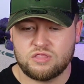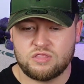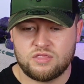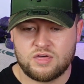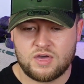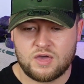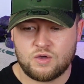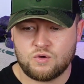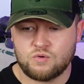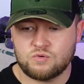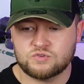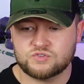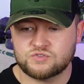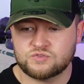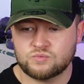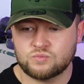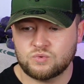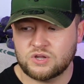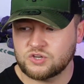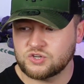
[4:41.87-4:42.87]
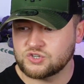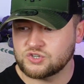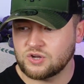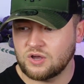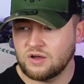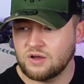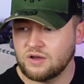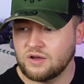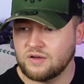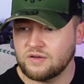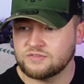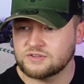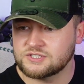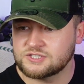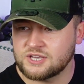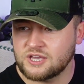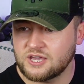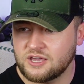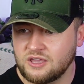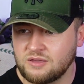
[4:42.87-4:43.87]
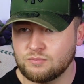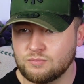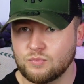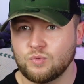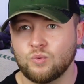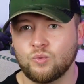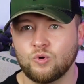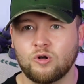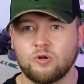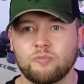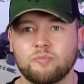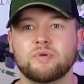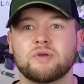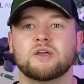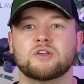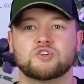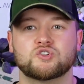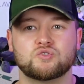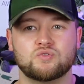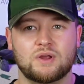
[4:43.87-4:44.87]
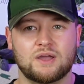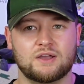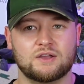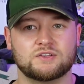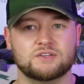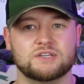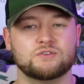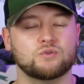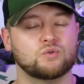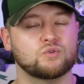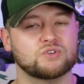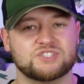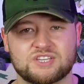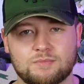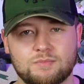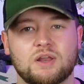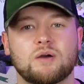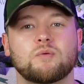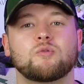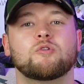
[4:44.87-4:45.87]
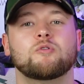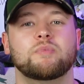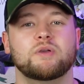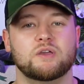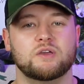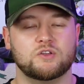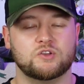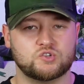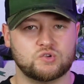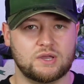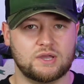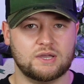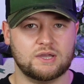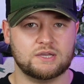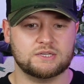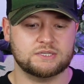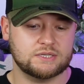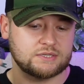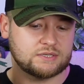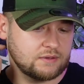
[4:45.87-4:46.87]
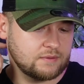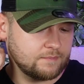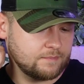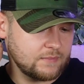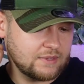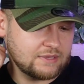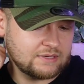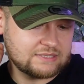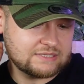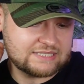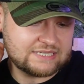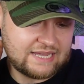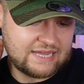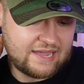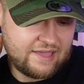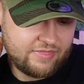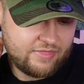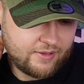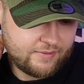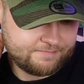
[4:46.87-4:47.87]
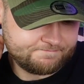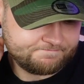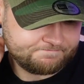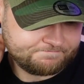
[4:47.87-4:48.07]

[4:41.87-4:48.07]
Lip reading: those which are the same will be attracted, or similar will be attracted together.